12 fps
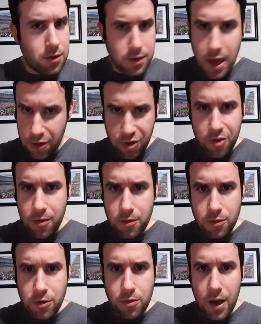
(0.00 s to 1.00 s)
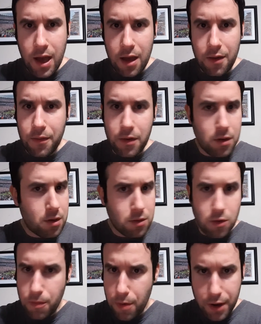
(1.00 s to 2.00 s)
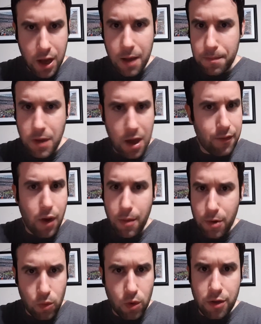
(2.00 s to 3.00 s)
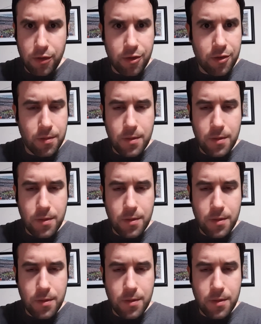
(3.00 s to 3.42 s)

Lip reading: Yes, you have Cooper Kupp. You have Robert Woods.